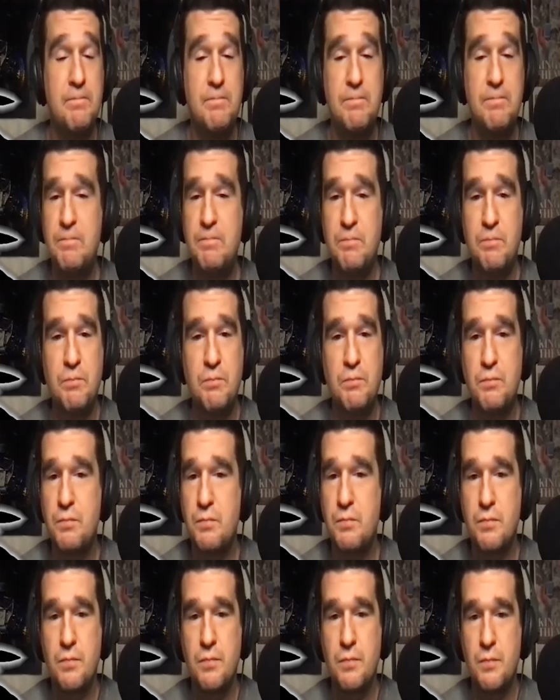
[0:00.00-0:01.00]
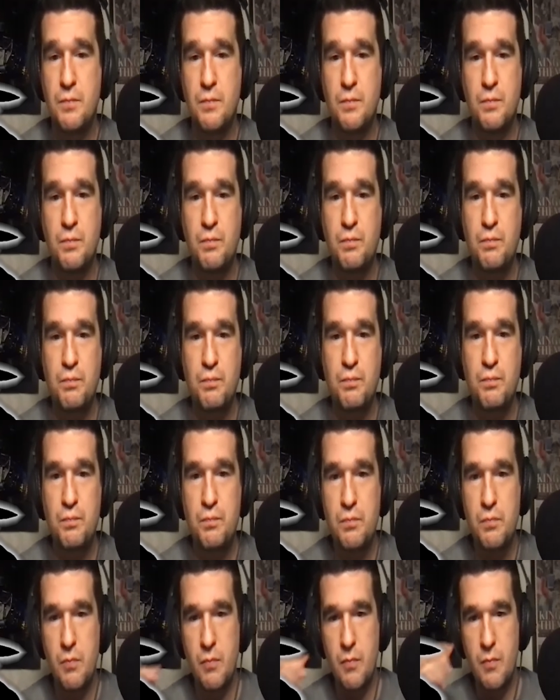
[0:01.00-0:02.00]

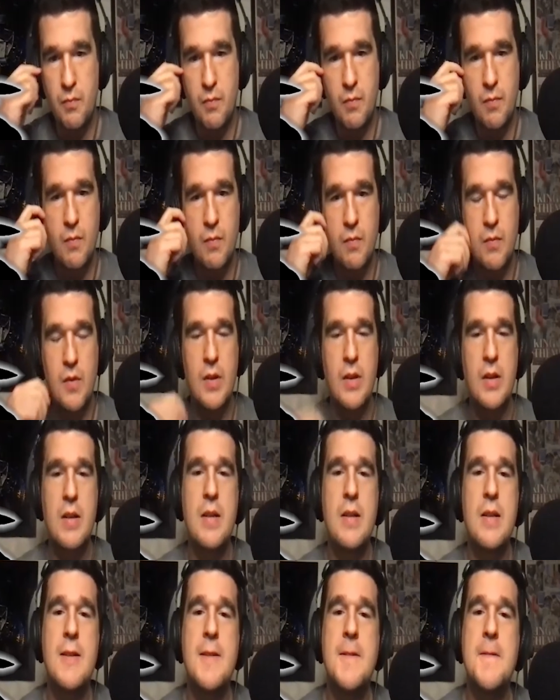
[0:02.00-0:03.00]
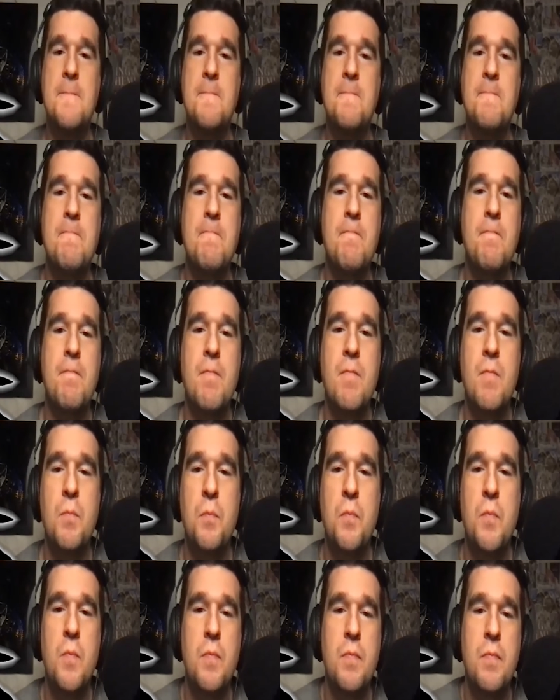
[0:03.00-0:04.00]

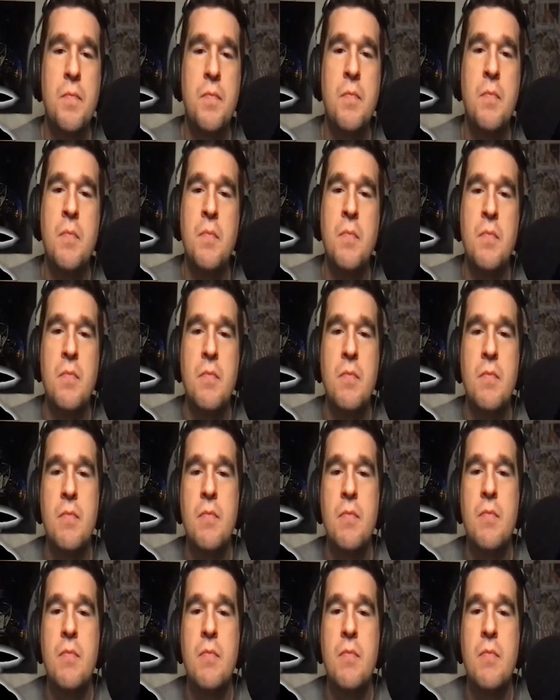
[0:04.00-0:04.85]
[no speech]